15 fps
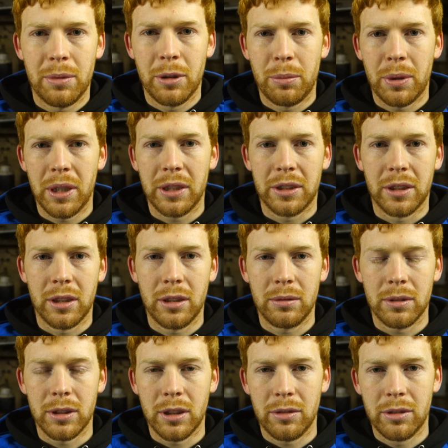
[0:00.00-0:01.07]
on the brakes and hope
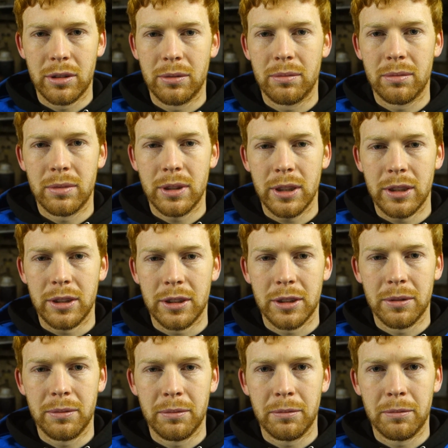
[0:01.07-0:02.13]
that nothing leaks.